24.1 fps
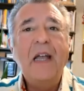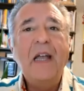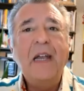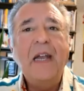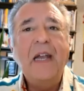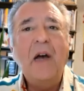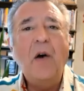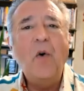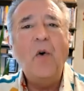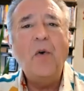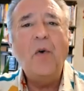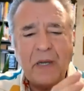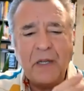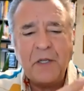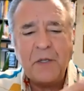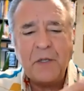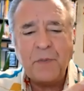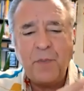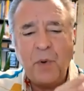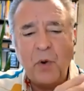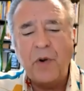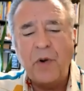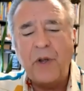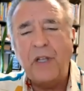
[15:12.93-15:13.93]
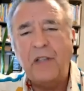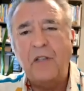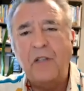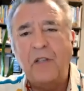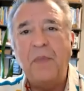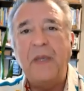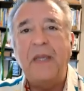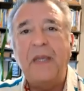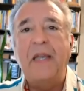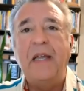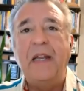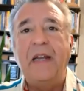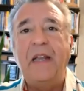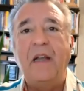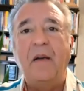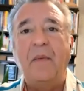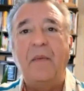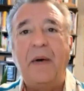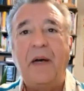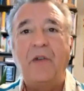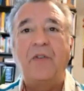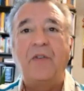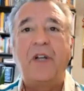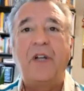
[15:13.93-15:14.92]
Now, I spoke at the beginning
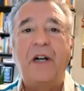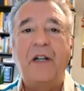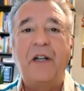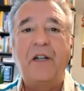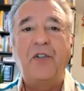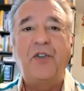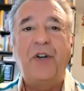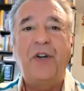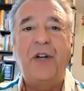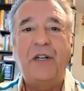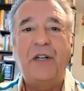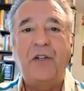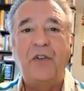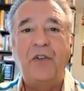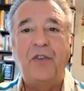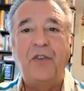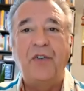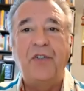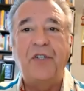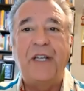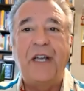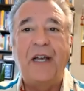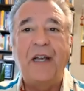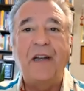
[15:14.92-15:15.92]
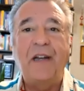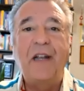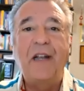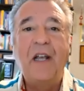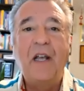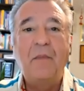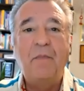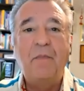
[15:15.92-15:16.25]
about contractors that